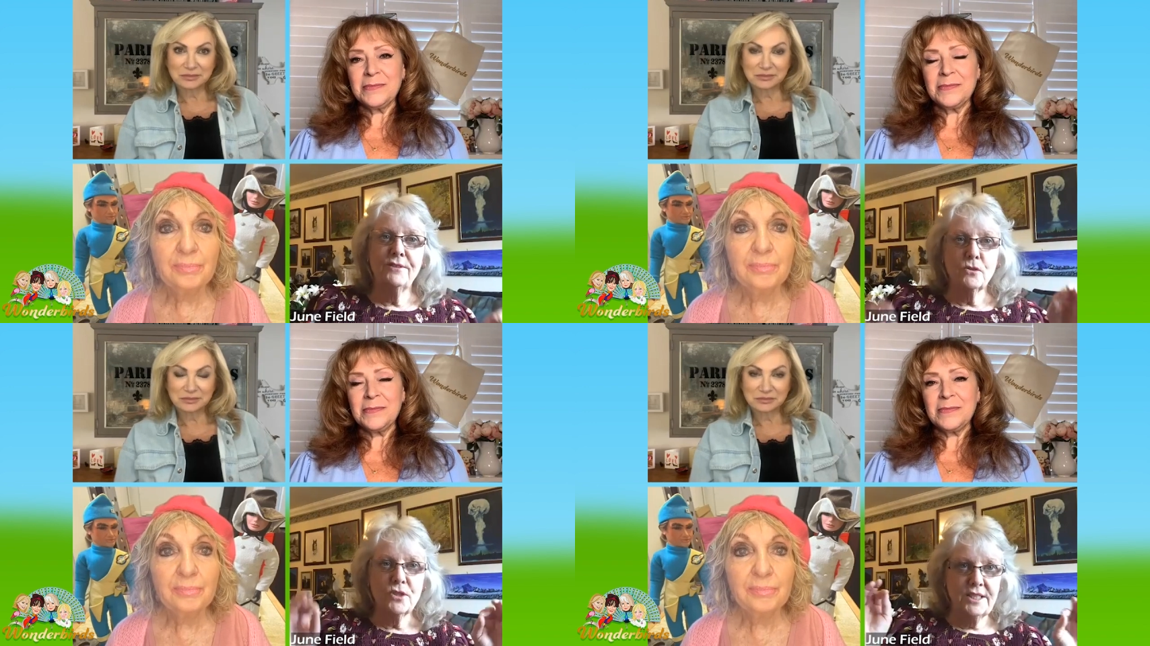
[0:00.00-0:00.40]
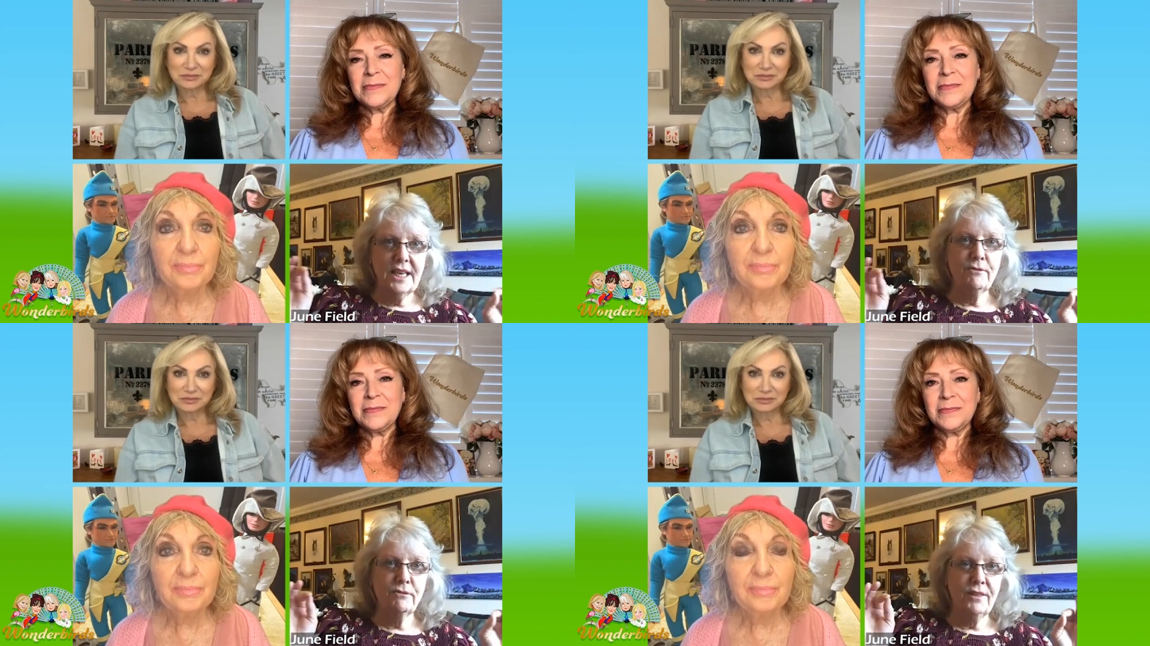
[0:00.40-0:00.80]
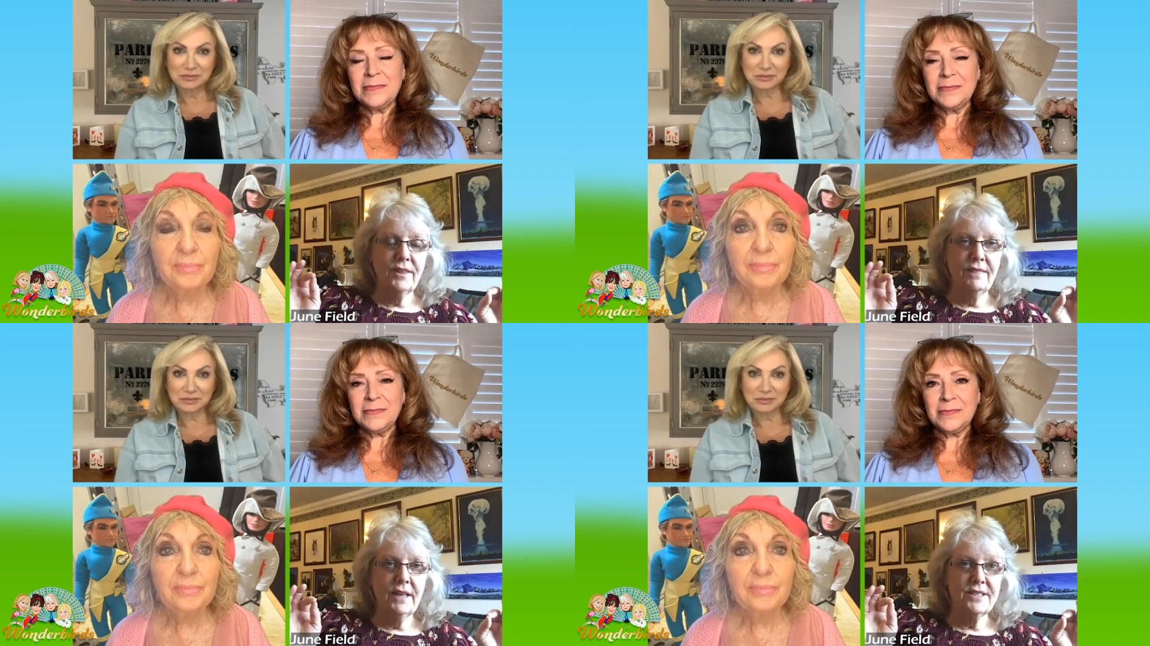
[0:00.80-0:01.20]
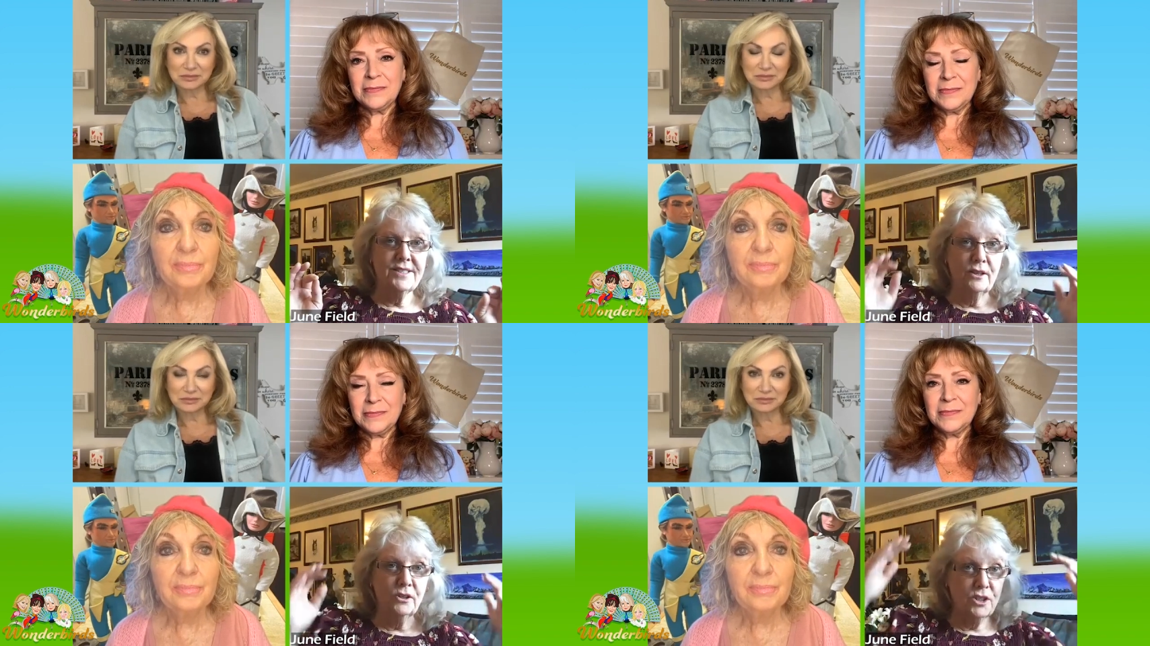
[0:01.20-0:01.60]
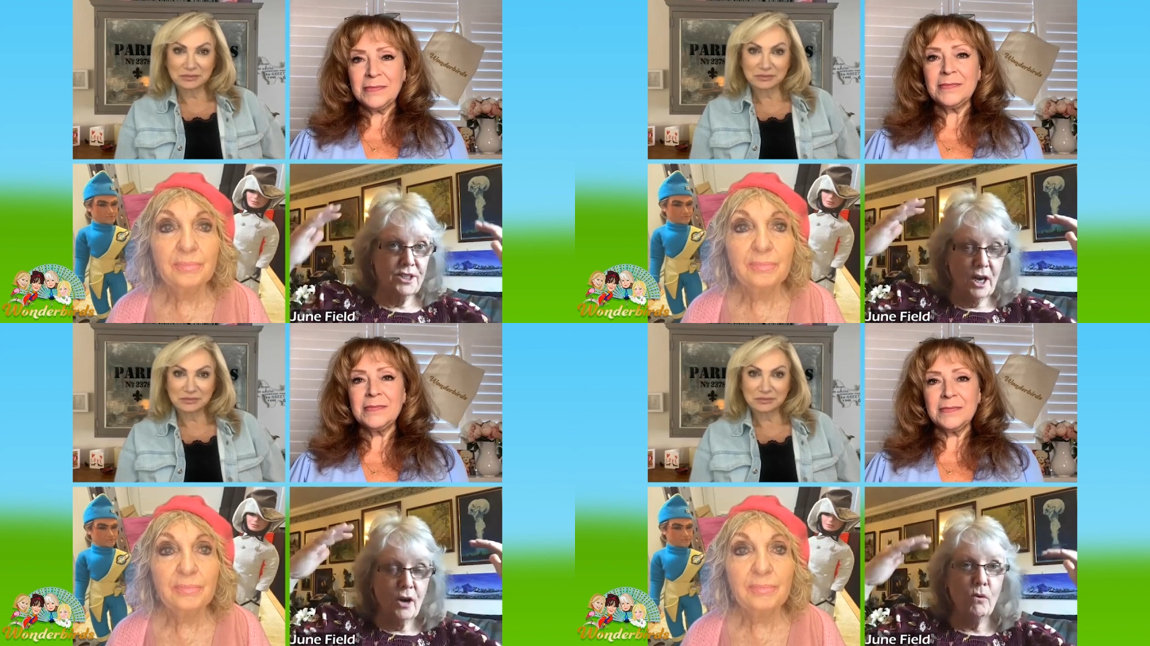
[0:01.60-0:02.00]
Speaker 1: feel safe within that sound, because
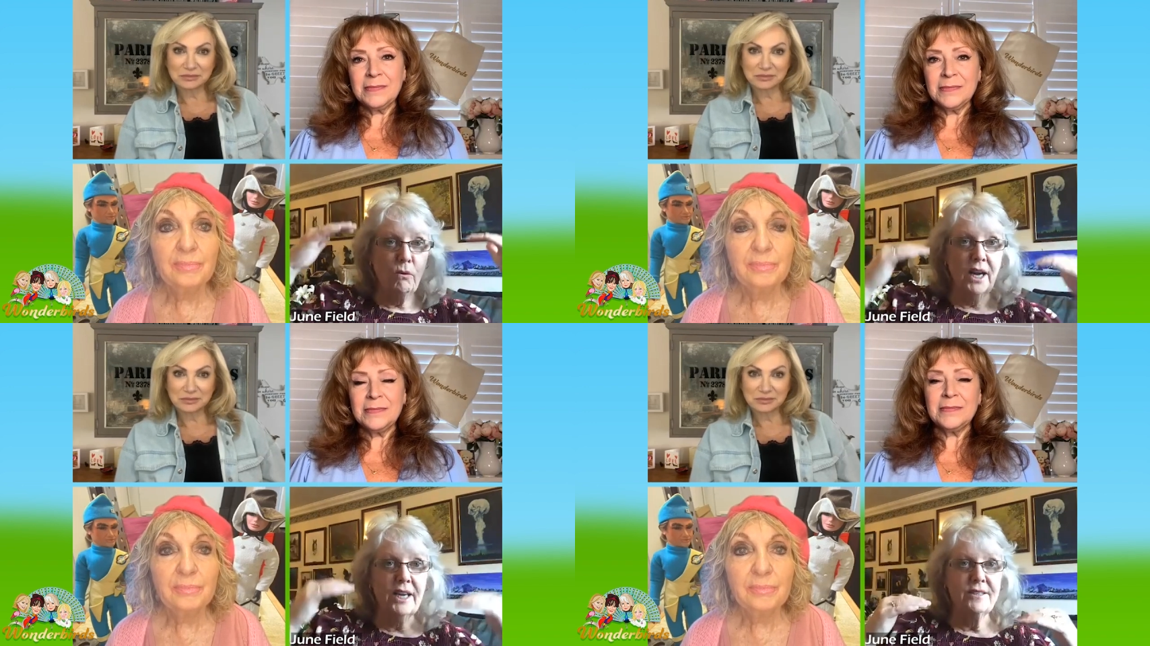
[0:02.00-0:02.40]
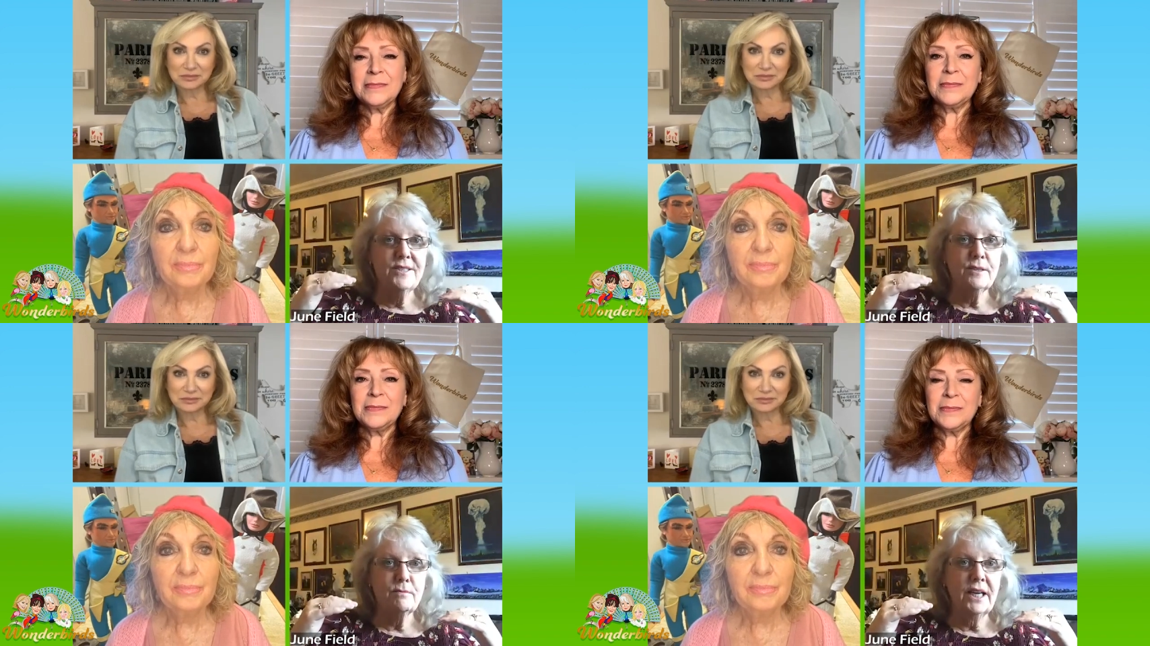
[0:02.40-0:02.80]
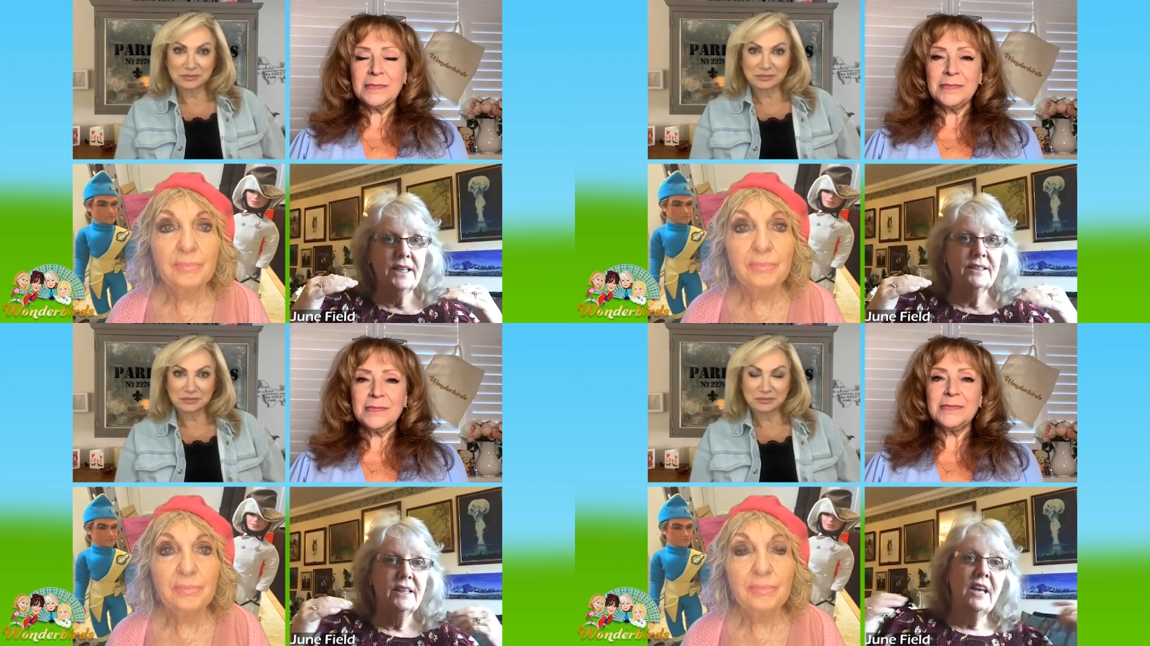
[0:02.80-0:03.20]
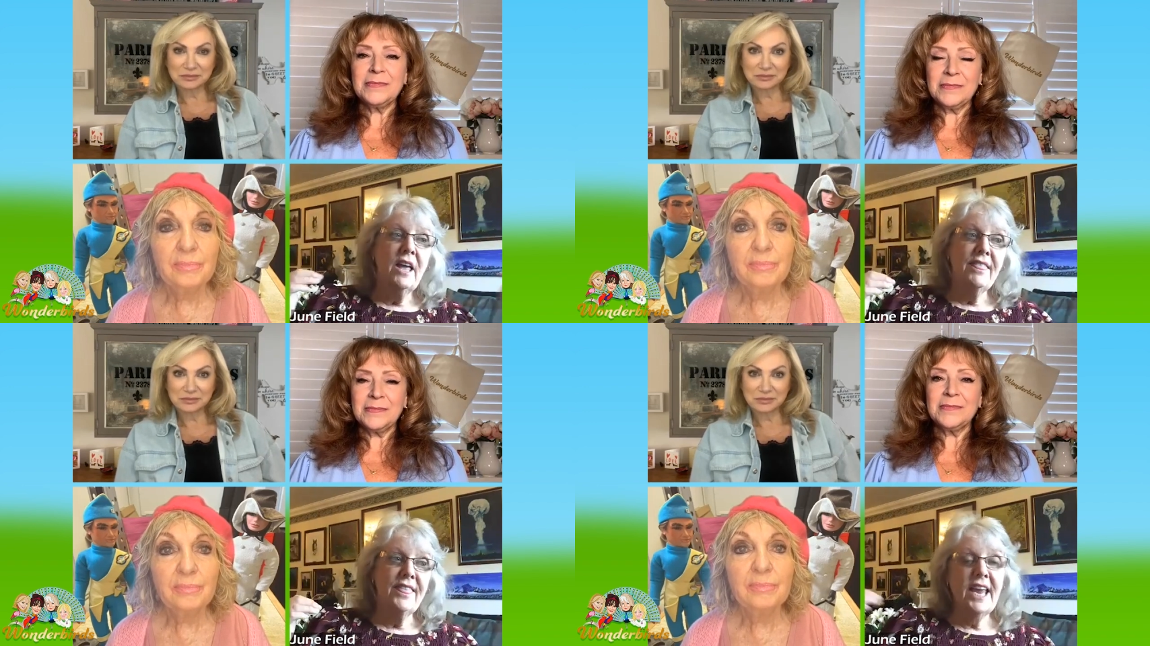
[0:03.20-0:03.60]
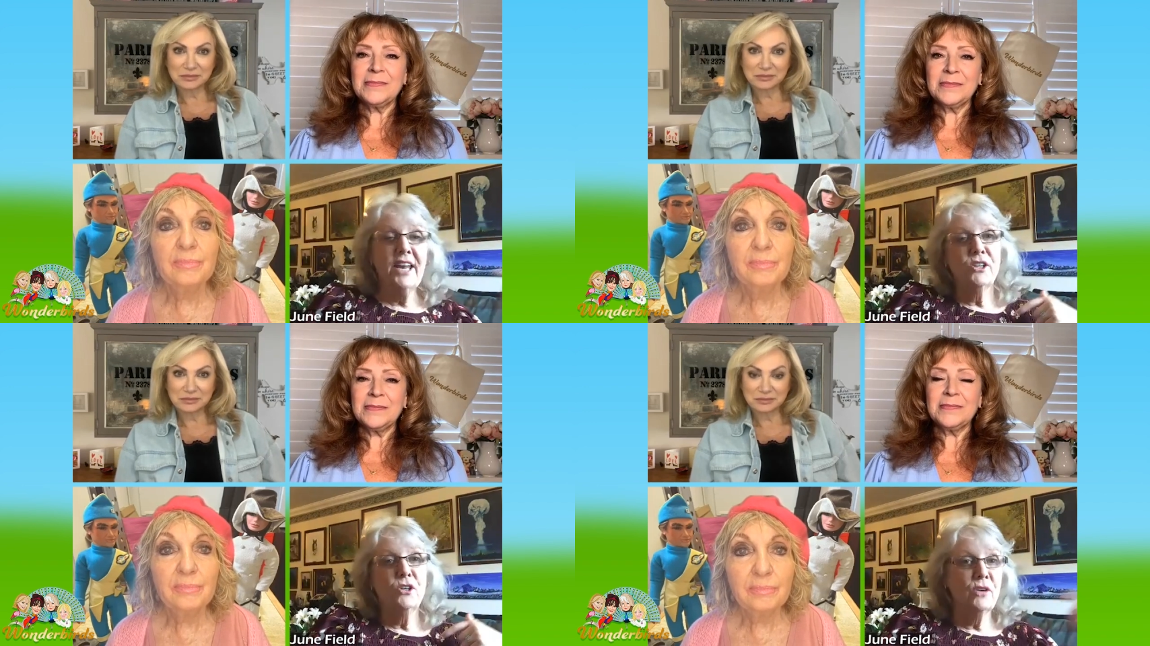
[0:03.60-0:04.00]
that quietens the mind. Then
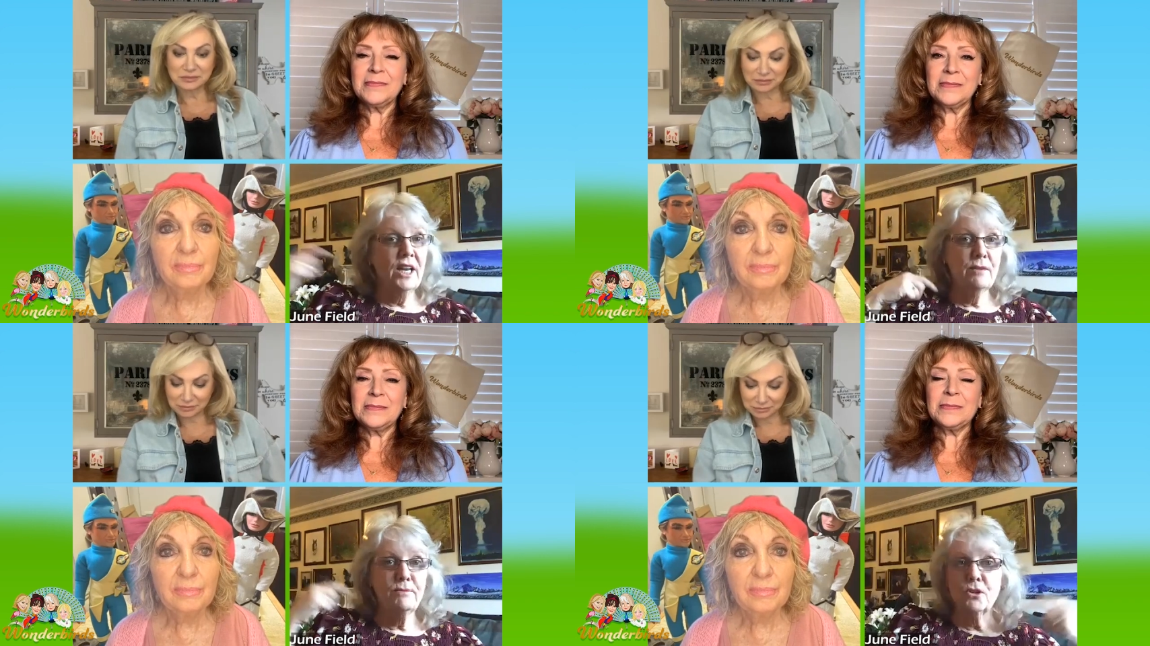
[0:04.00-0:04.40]
you're able